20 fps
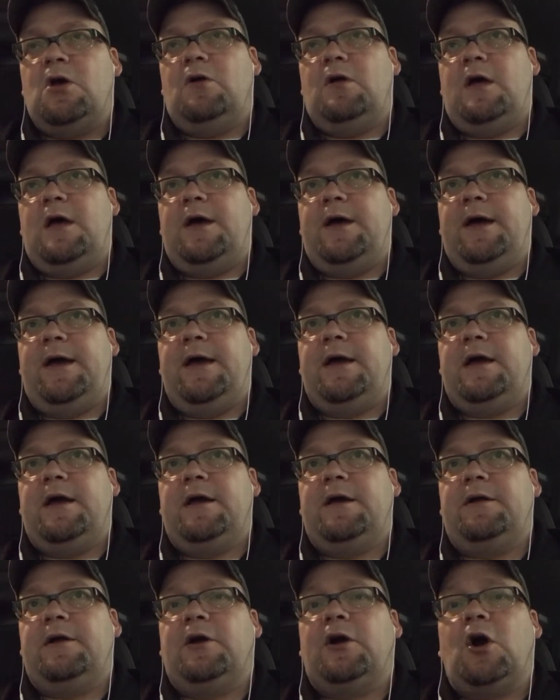
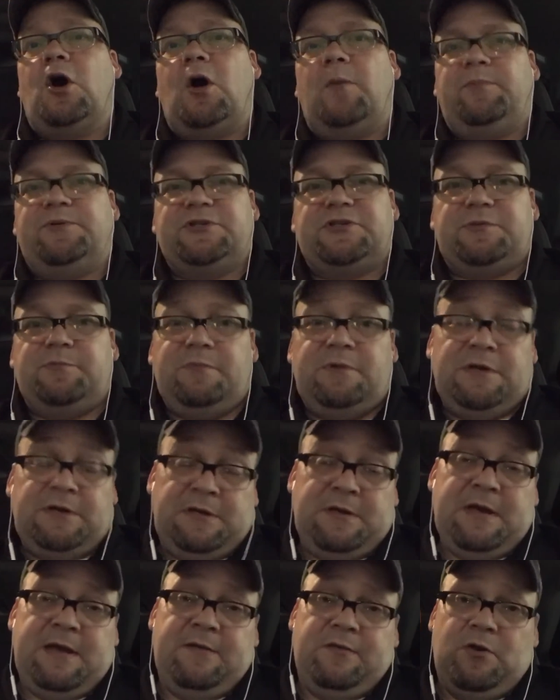and
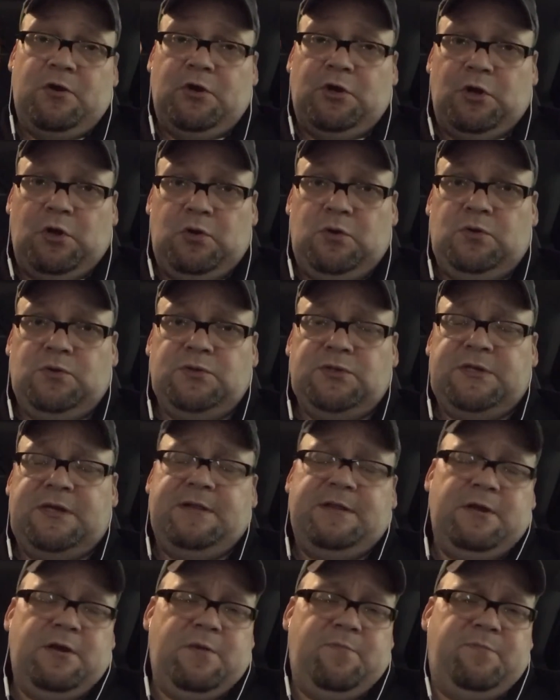accomplishing in their goals
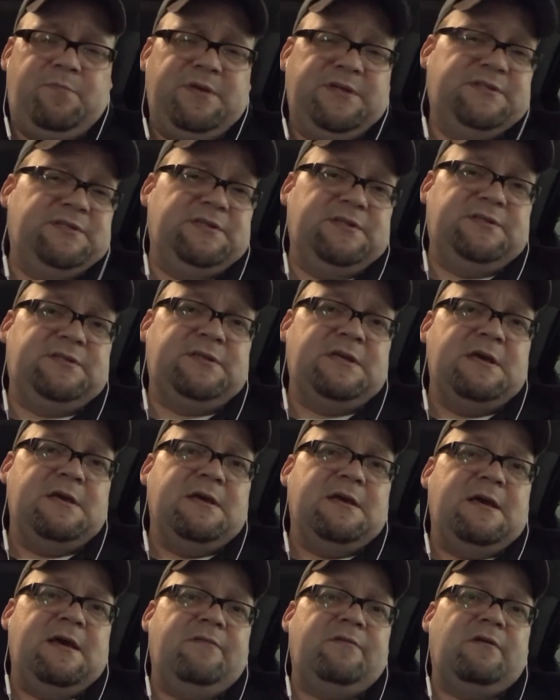in their business
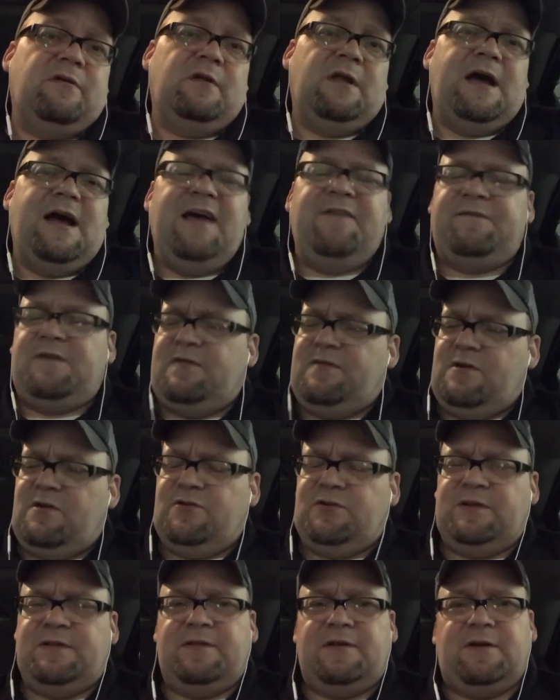and their life, and
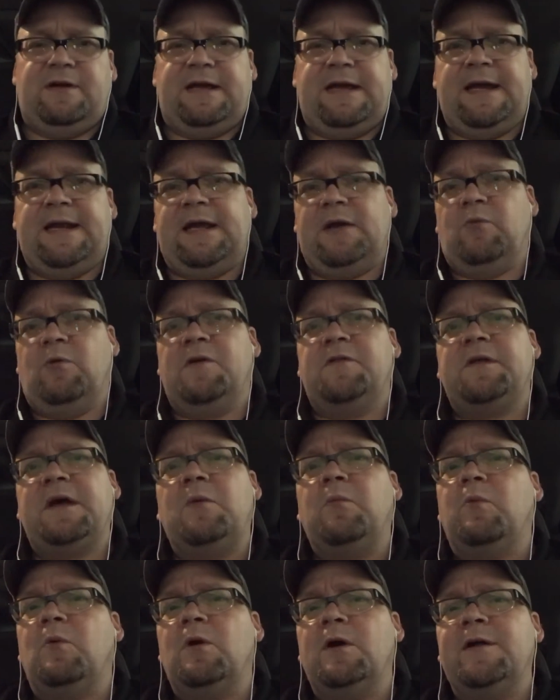they're getting what they
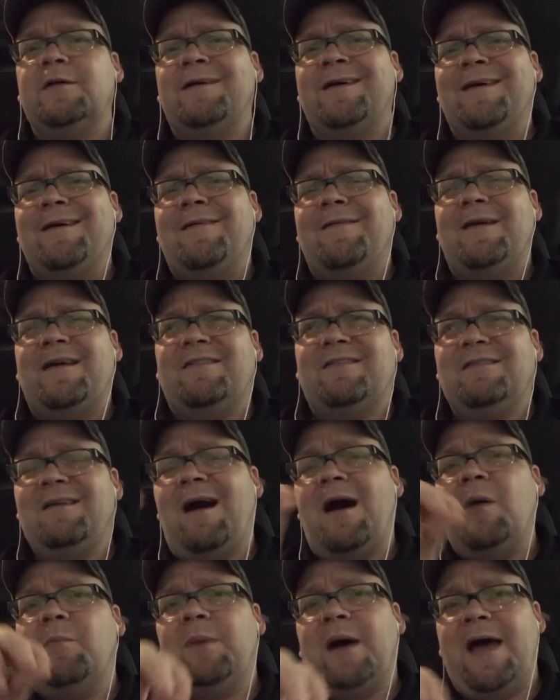want, it's
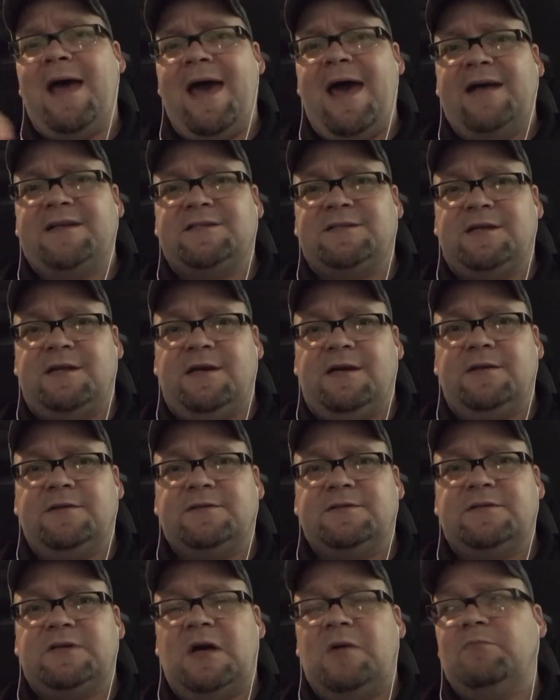not by accident.
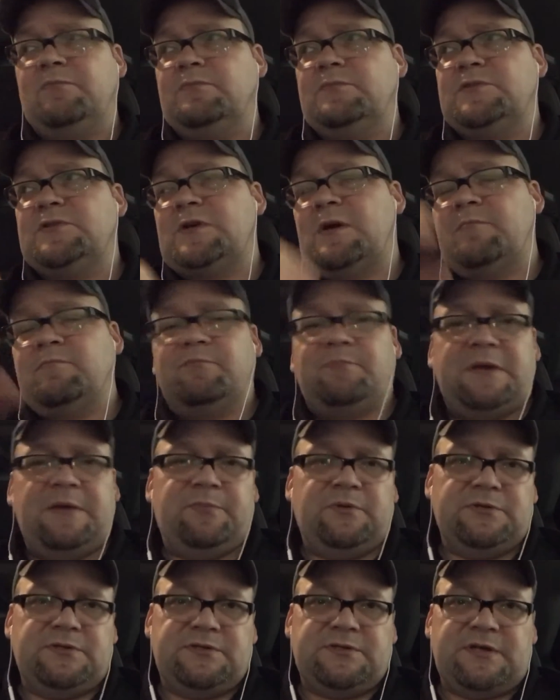Some
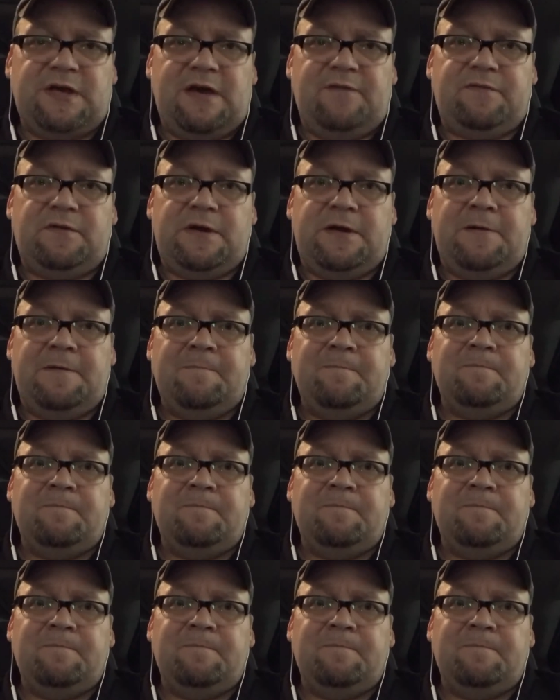people discover it